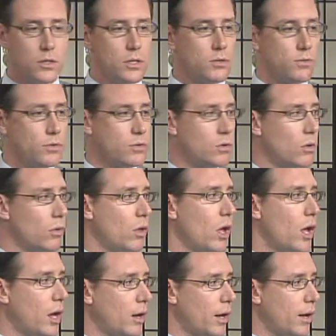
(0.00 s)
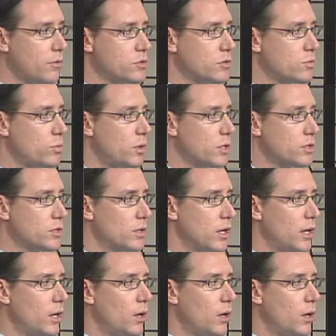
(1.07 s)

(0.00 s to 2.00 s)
"Geez, for so long, I just wish